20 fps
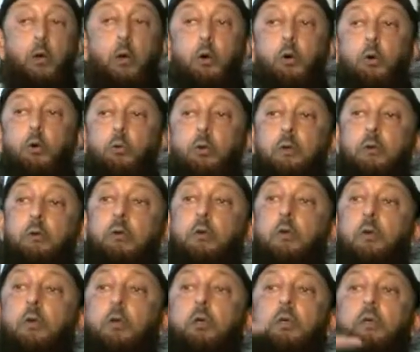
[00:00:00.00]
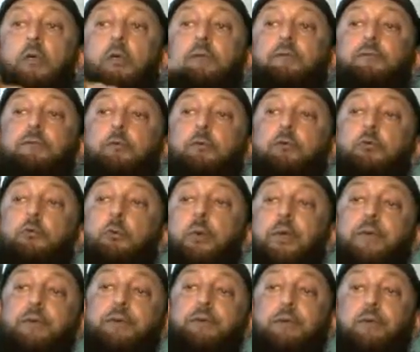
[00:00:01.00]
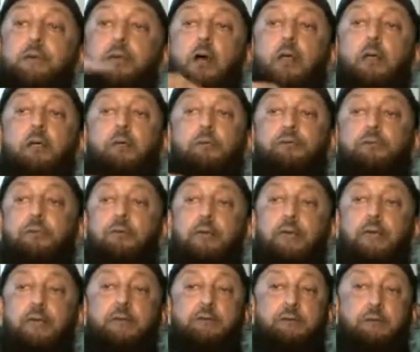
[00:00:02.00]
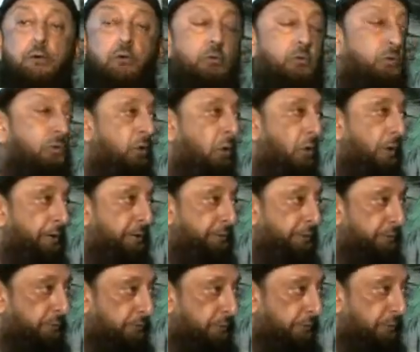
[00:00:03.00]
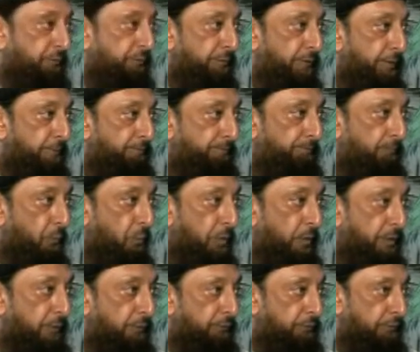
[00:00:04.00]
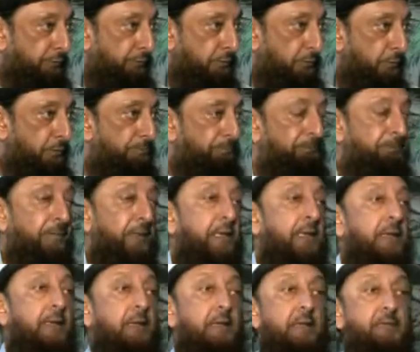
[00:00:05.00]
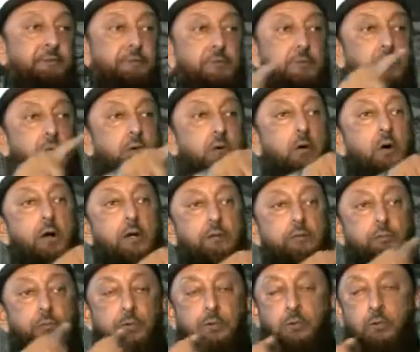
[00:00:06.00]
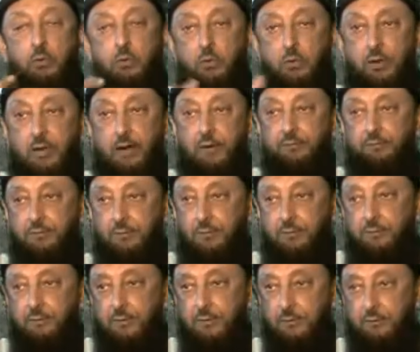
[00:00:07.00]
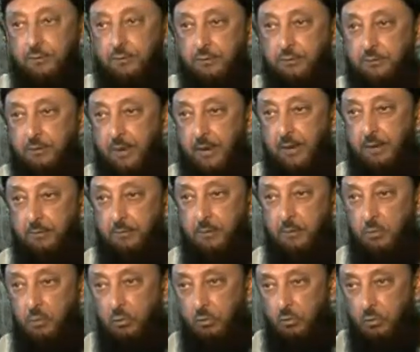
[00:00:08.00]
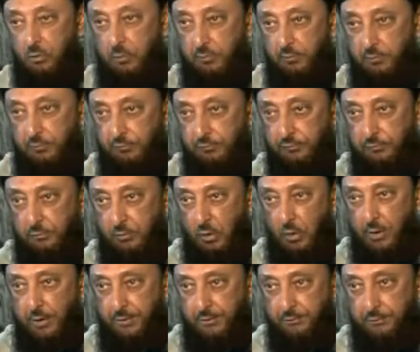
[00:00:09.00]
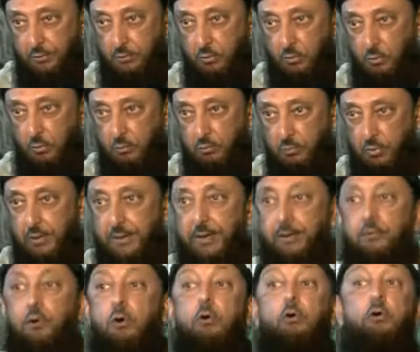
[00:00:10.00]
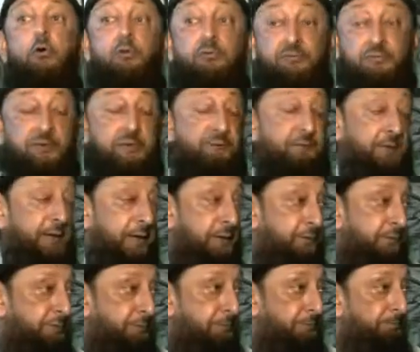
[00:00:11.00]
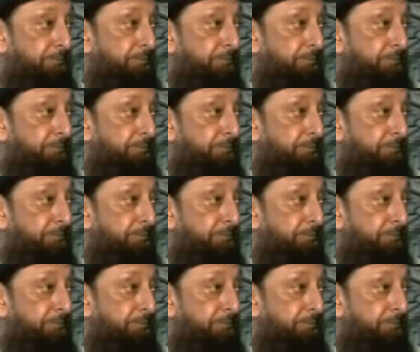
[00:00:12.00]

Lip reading: who will give you $20 to each gold coin that you give them, 1 ounce of gold. If you're caught with gold after a certain time, gold coins or gold bullion or gold certificates,